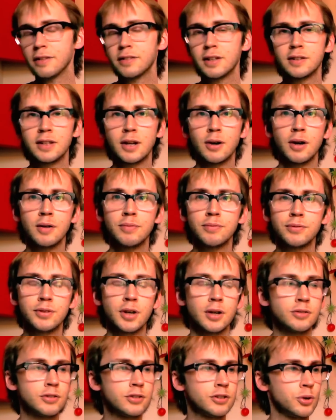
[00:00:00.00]
I think there are
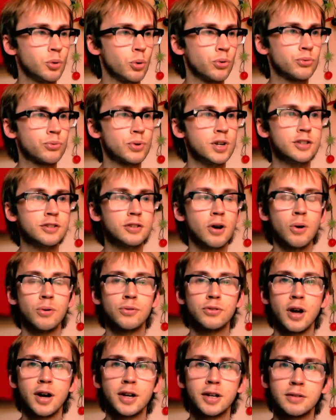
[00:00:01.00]
2 or 3
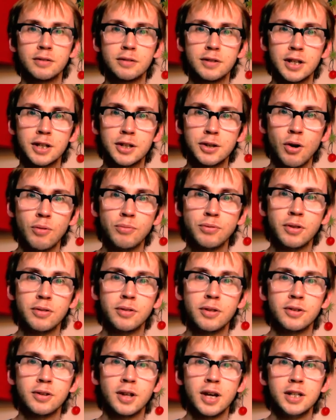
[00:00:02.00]
songs that I can think of
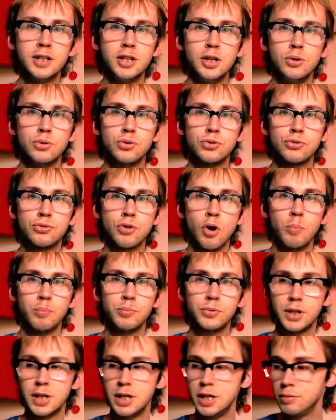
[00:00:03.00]
that they used
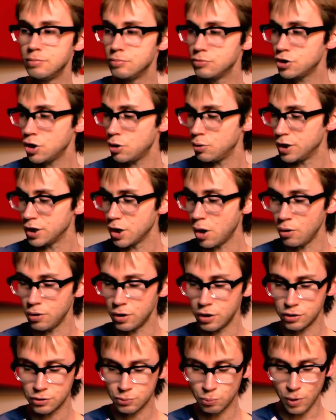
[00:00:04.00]
drop D tuning on
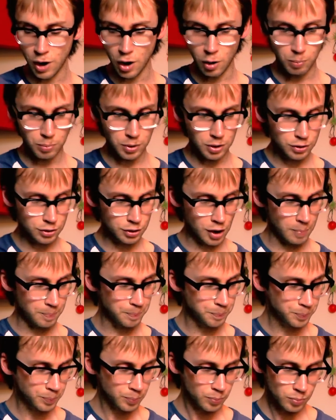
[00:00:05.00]
as well. But
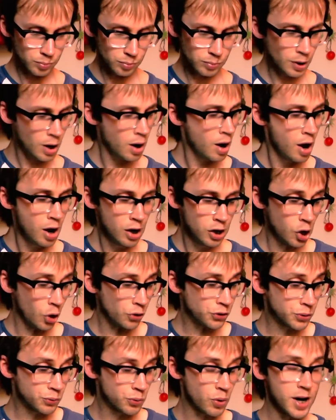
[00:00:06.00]

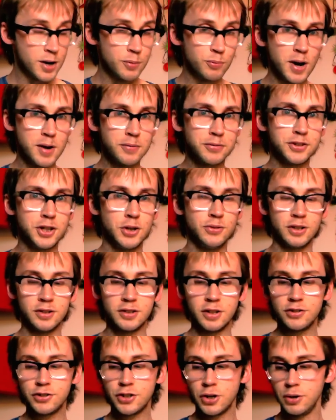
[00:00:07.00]
lots of great riffs
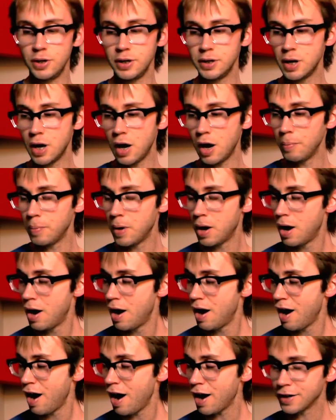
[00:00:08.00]
using this tuning.
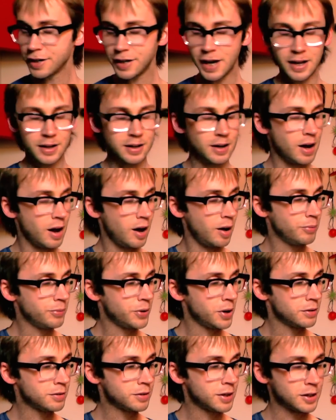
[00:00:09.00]
Again,
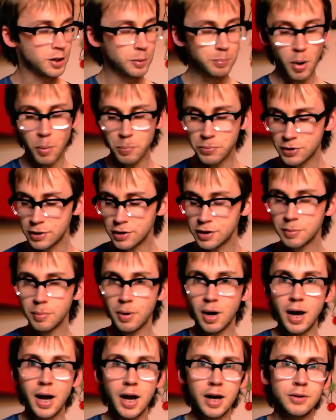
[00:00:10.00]
first thing that pops into
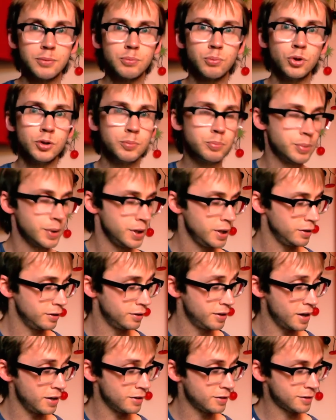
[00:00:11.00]
my head would be
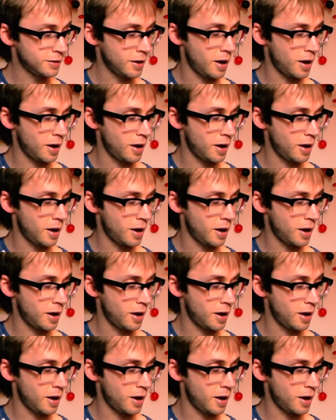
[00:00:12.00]
this.